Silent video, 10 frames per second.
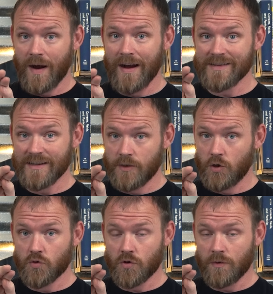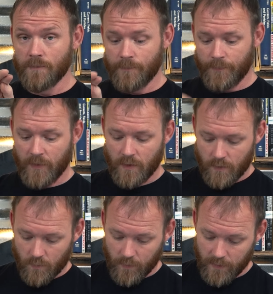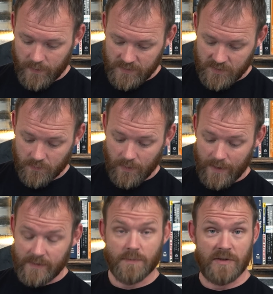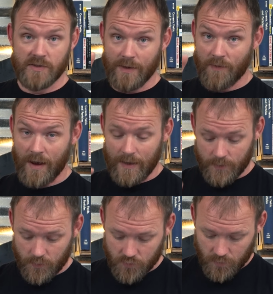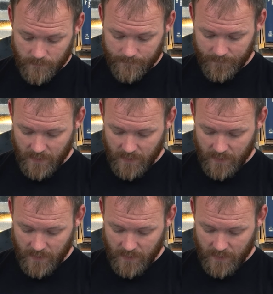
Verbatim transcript: hots and a neutral, whereas 2 lines means you have a hot and a neutral.